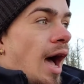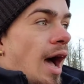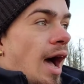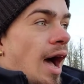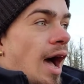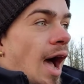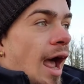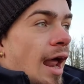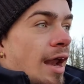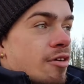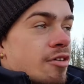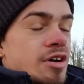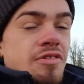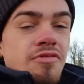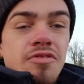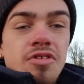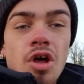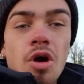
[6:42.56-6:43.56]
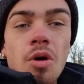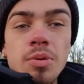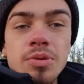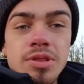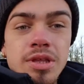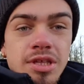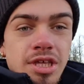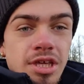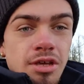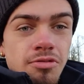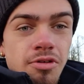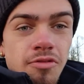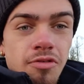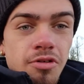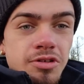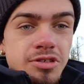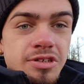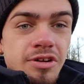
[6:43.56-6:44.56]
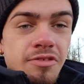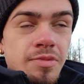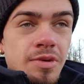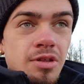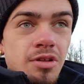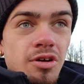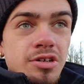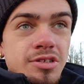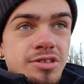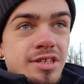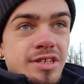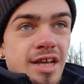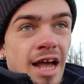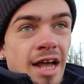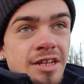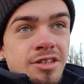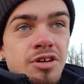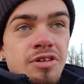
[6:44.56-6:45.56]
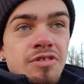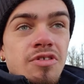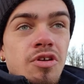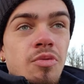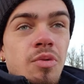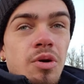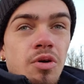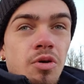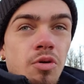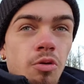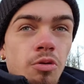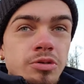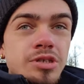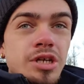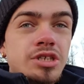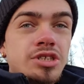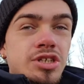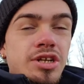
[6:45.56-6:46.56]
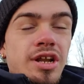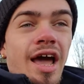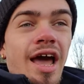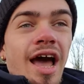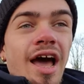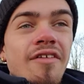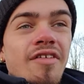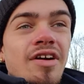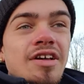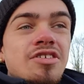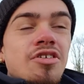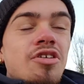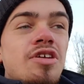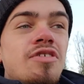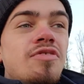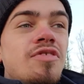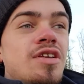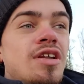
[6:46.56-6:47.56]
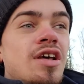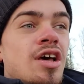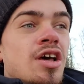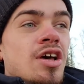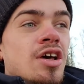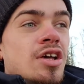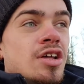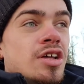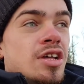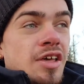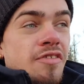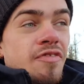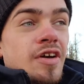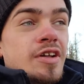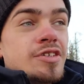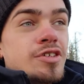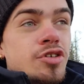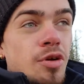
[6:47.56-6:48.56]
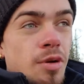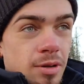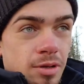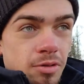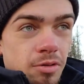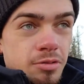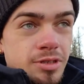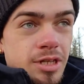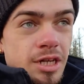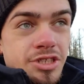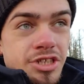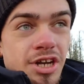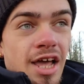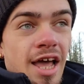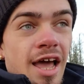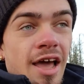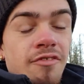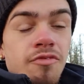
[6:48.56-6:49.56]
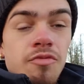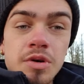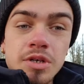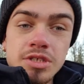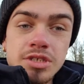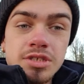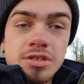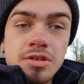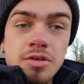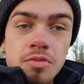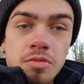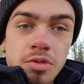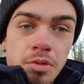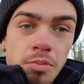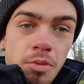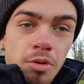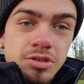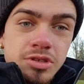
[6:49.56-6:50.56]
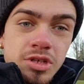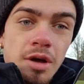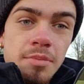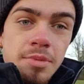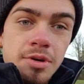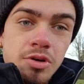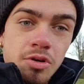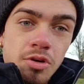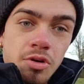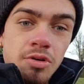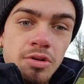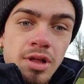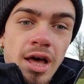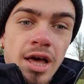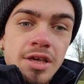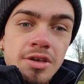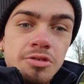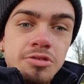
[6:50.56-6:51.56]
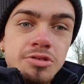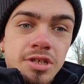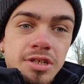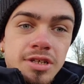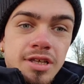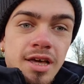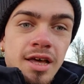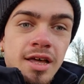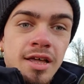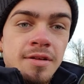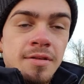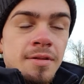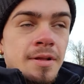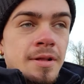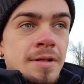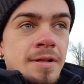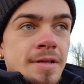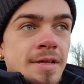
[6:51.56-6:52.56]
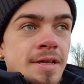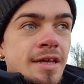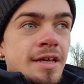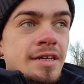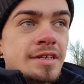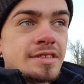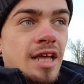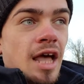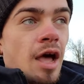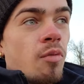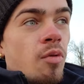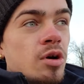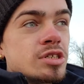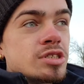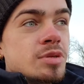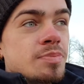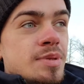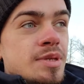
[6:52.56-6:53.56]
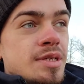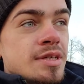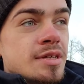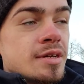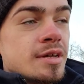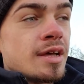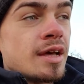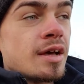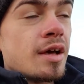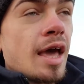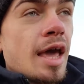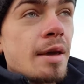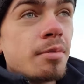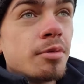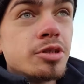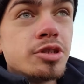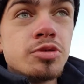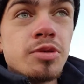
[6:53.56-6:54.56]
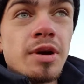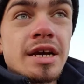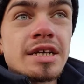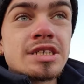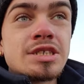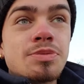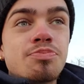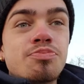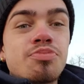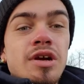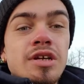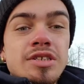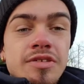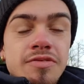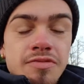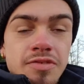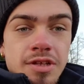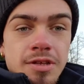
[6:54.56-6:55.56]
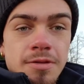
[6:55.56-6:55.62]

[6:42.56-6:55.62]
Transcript: I don't even know what the hero version of me looks like. I don't even know what goals I should have. I don't even, if I do know what goals I should have, which the most common goal I usually get is I want to be able to expressively